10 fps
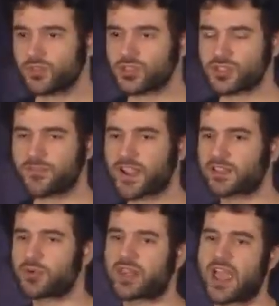But the fact
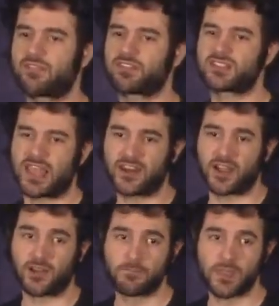that we can have this
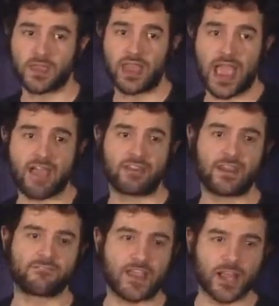data, have it
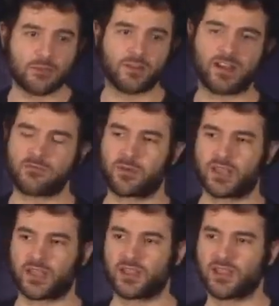available for
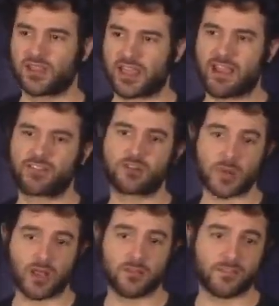everybody, have it
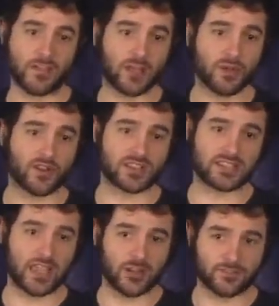avail available on a
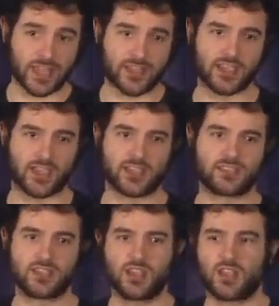scale of
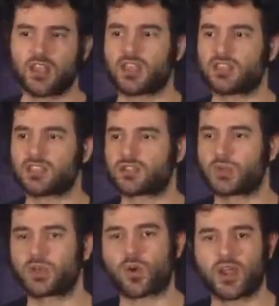decades is, is
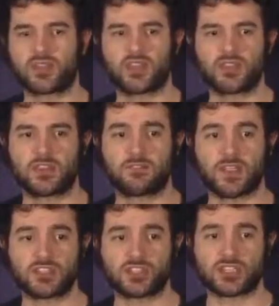really quite the
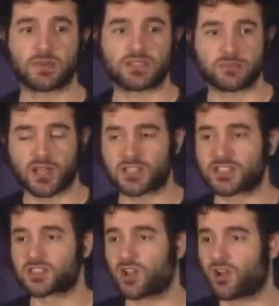innovation, especially because
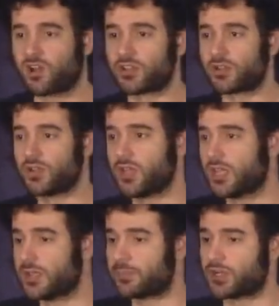it's all in a
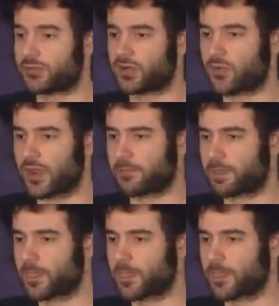peer-to-peer -peer way.